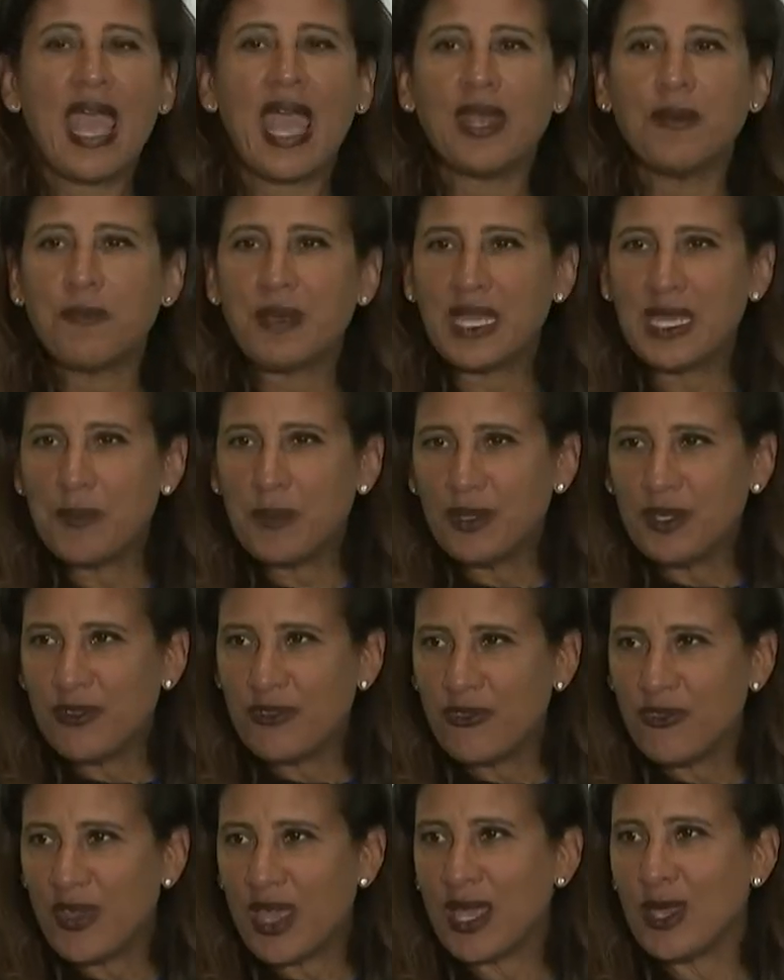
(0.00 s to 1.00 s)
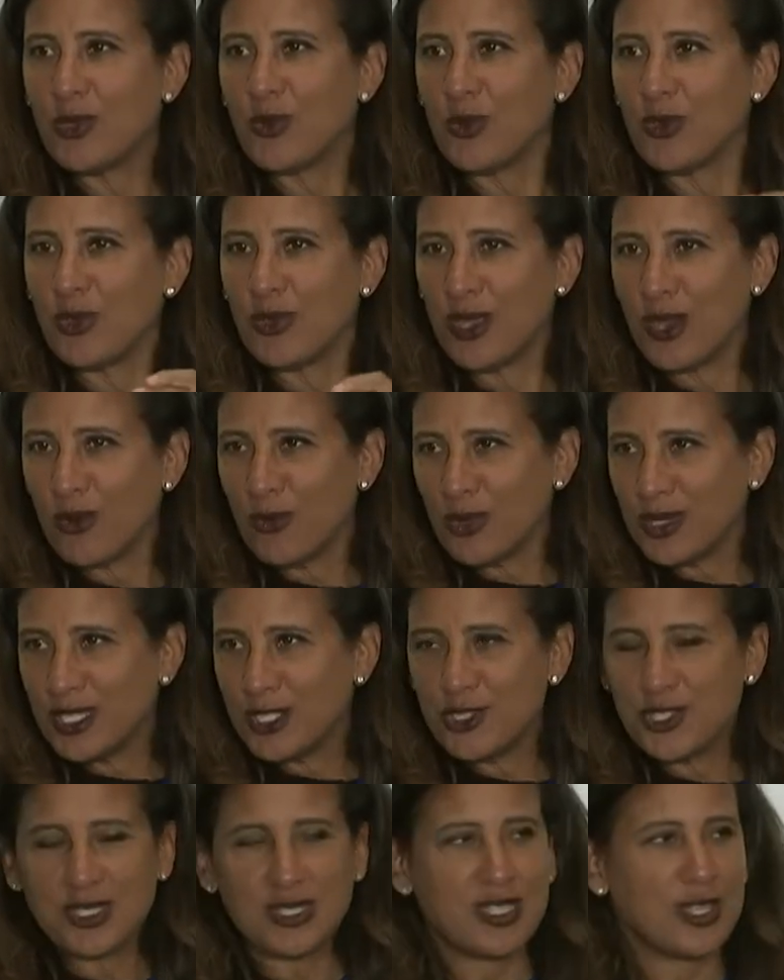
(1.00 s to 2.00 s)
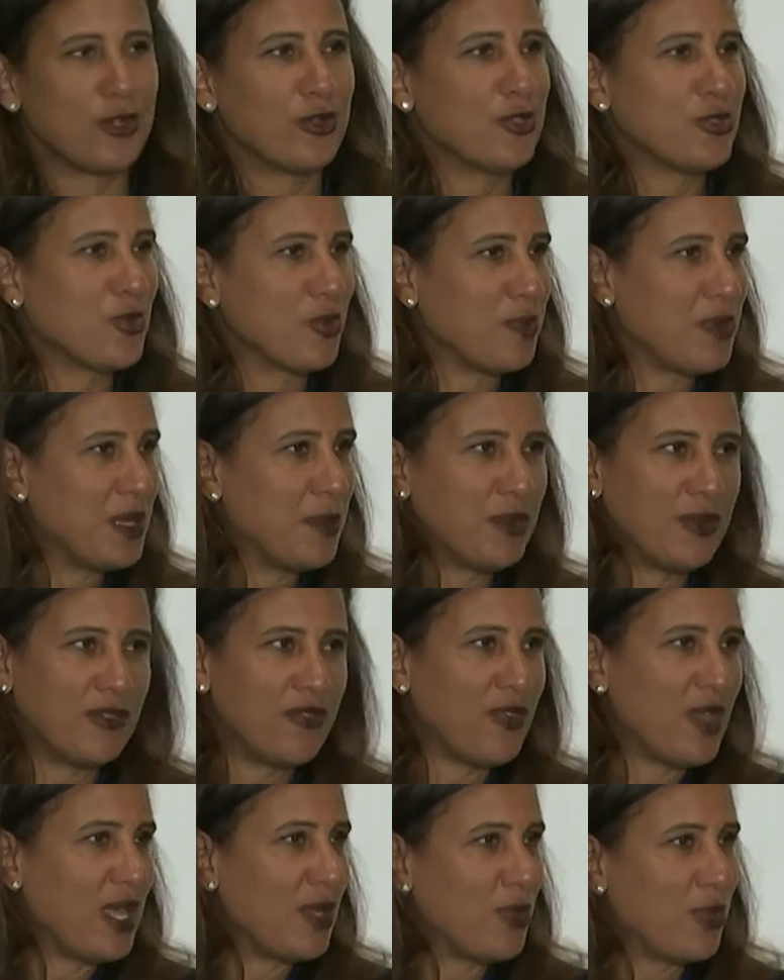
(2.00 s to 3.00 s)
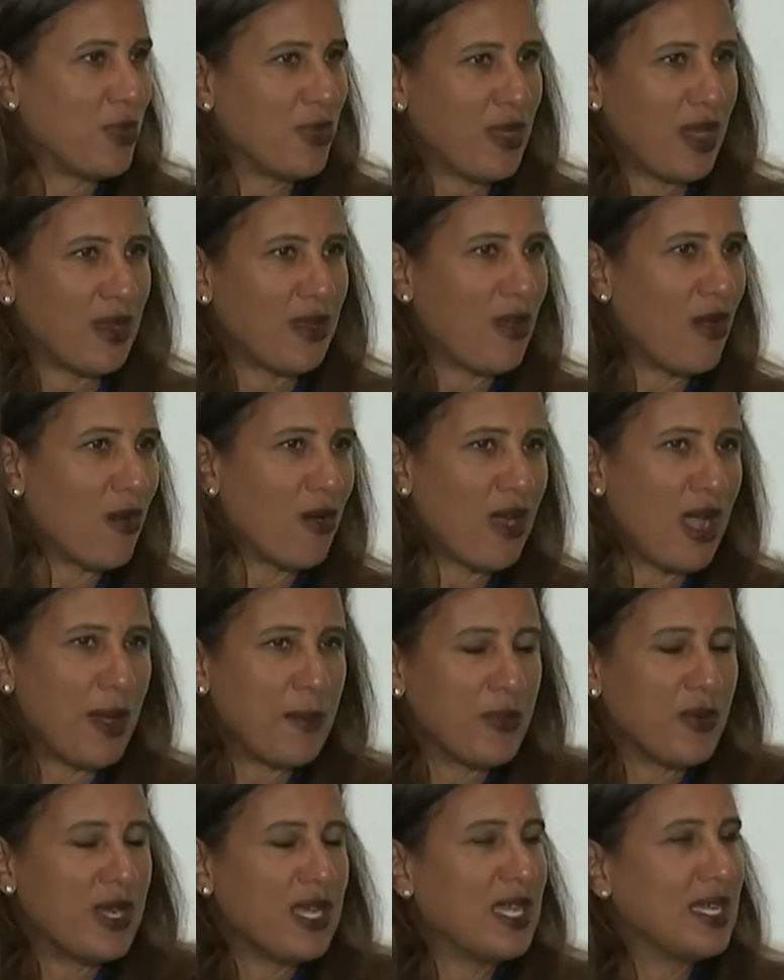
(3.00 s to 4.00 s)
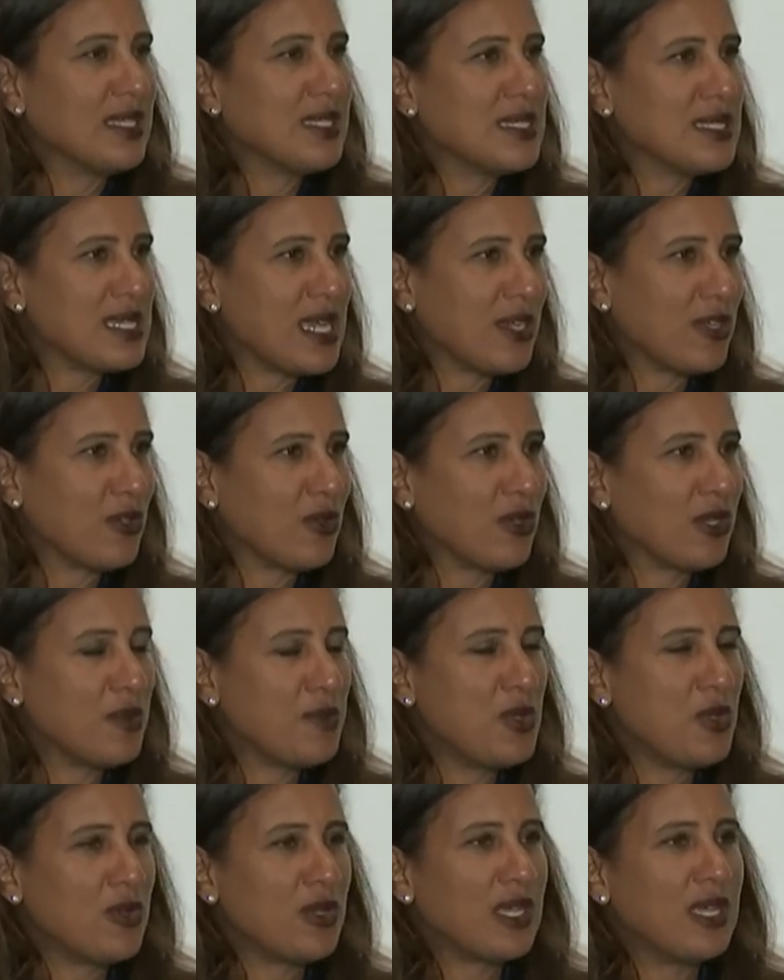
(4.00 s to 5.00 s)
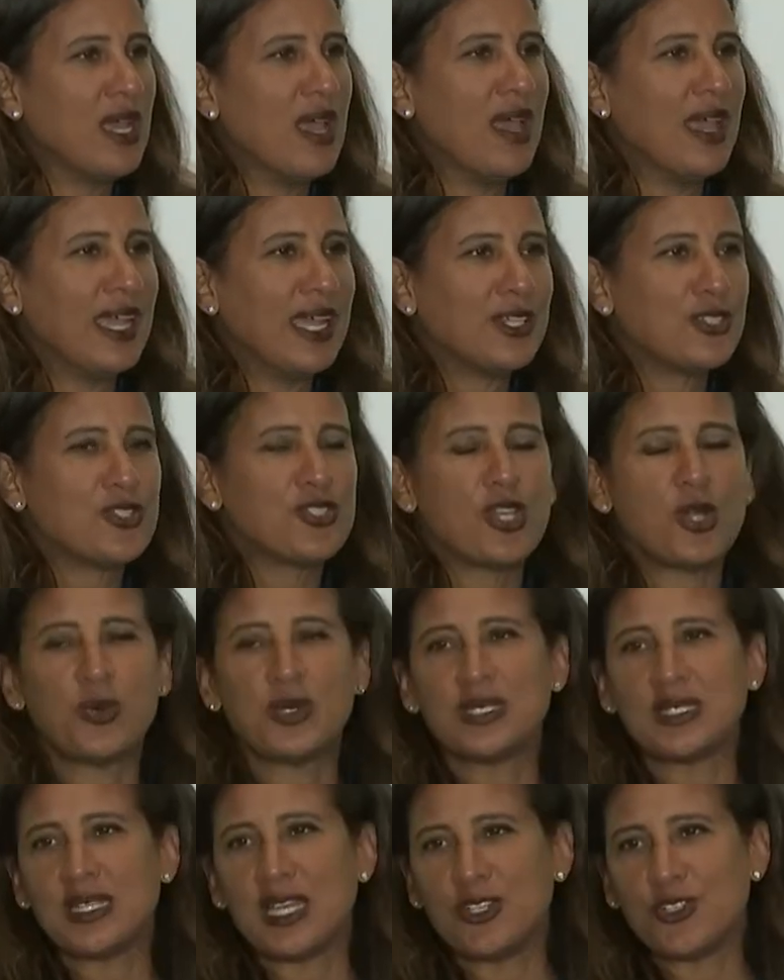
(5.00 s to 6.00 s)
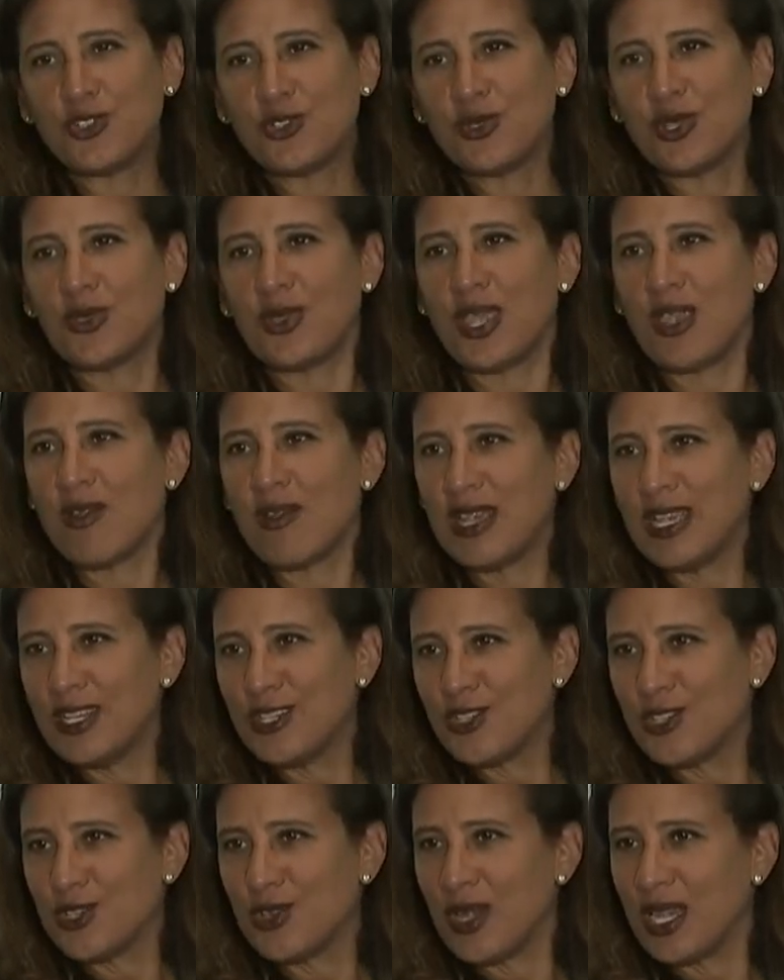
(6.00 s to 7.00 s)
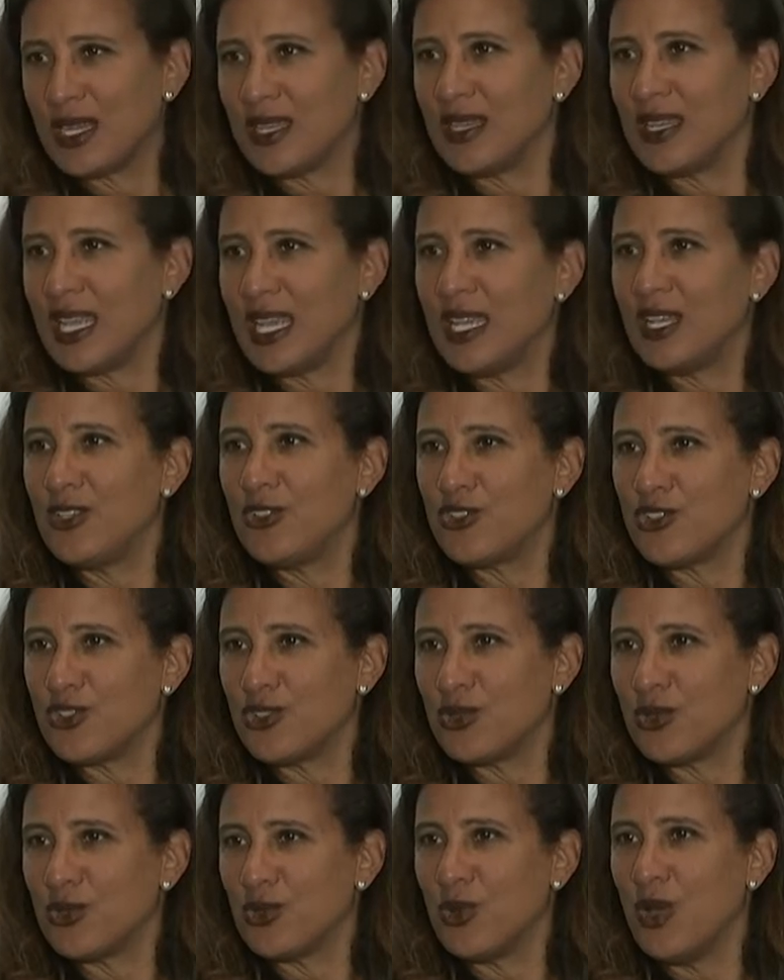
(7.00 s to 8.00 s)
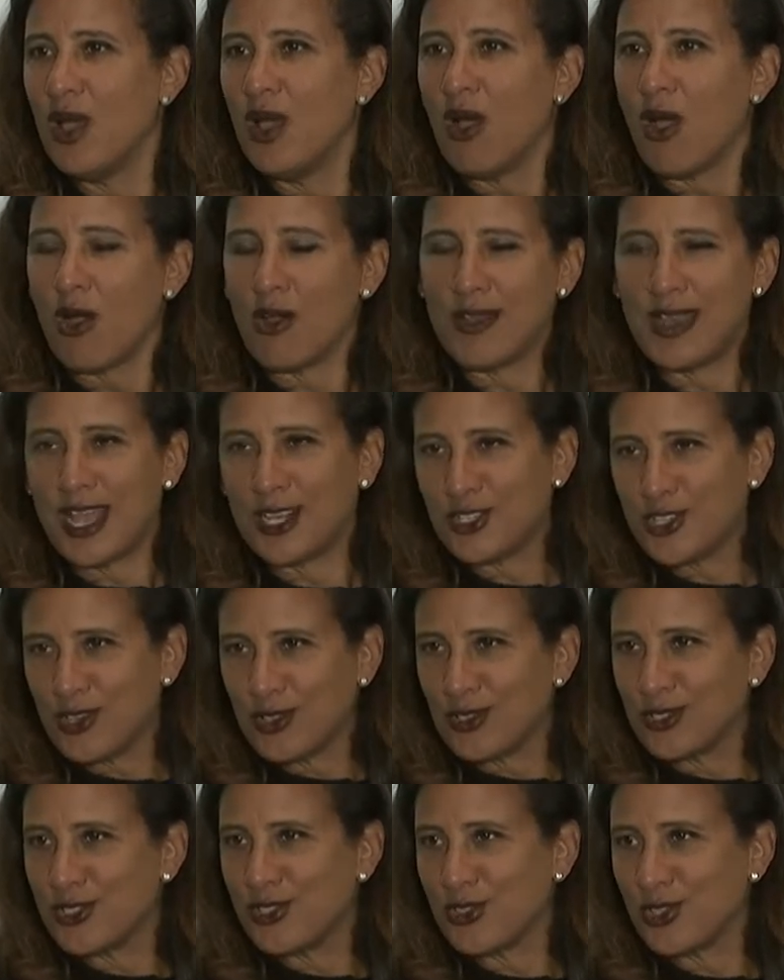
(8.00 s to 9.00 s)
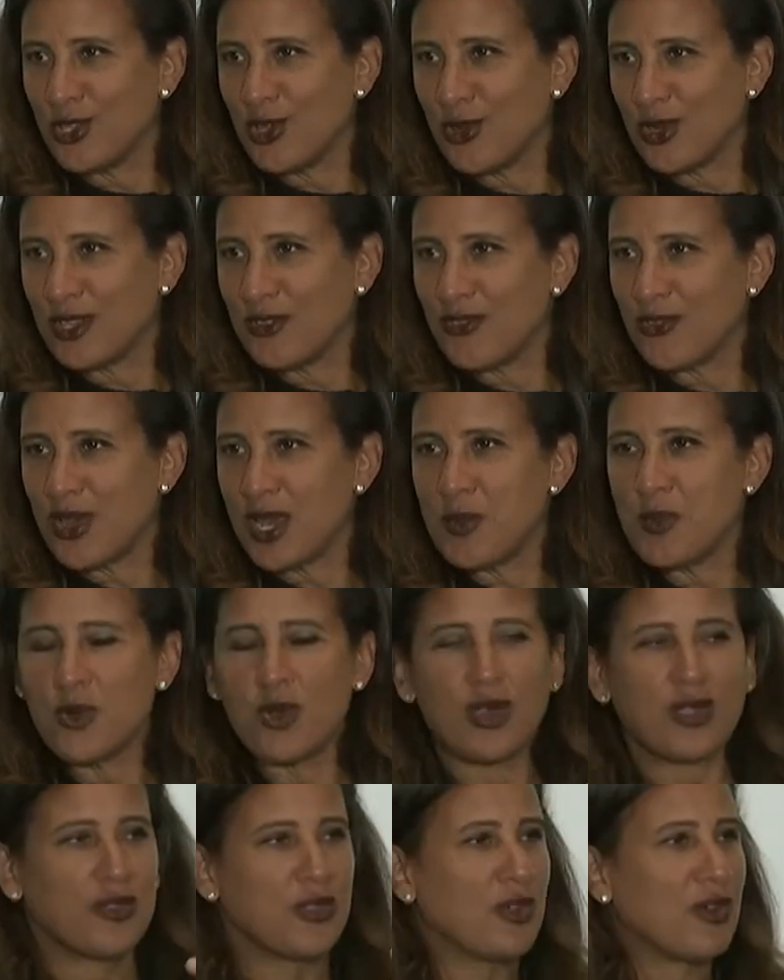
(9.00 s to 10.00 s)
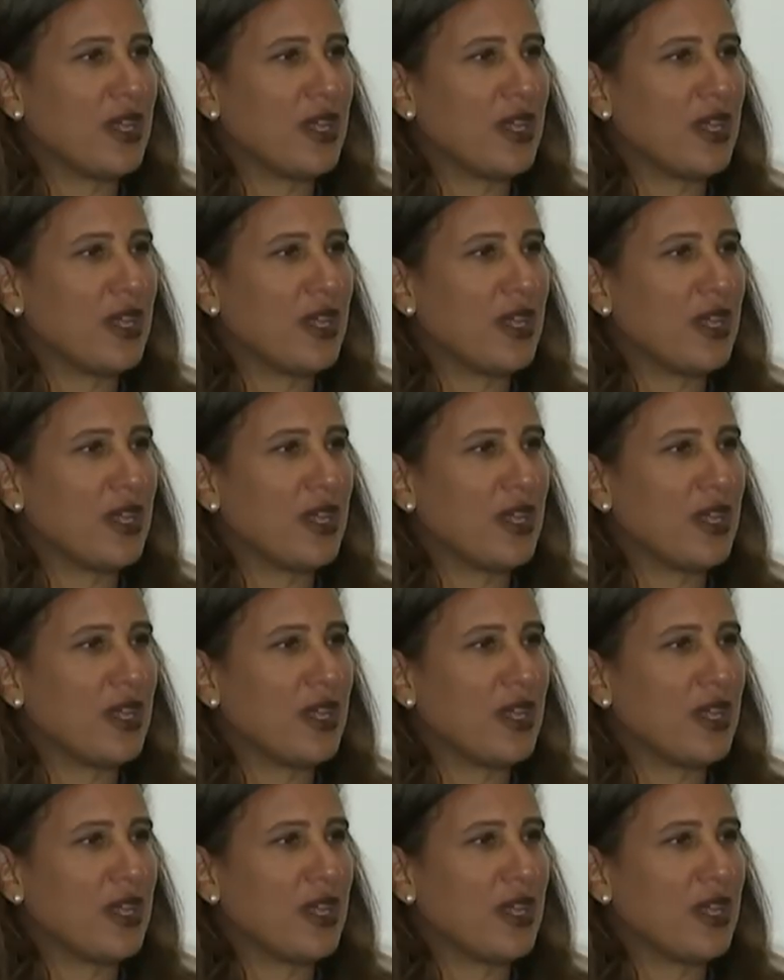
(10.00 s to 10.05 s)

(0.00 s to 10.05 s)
And people of faith, whether they are religious leaders or people of faith that are operating in the secular community, it's so essential that they are integrated into our national security framework.